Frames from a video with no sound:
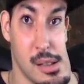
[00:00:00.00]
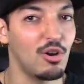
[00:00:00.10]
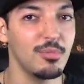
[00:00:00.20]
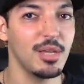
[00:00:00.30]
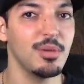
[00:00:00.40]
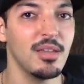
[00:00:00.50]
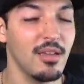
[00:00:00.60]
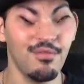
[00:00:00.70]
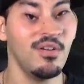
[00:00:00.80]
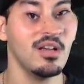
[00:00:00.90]
Or maybe,
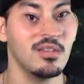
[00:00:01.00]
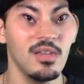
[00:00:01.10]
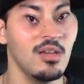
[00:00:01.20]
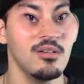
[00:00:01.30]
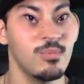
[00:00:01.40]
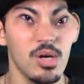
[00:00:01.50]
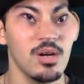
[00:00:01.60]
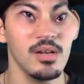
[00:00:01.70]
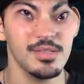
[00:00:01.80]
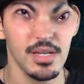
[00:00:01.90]
"Hey, fuck you,
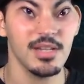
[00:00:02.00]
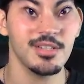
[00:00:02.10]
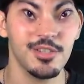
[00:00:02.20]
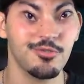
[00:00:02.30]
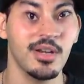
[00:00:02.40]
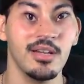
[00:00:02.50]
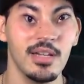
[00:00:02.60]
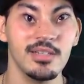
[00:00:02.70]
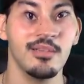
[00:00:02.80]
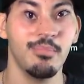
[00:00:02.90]
boy, Assassin's Creed is the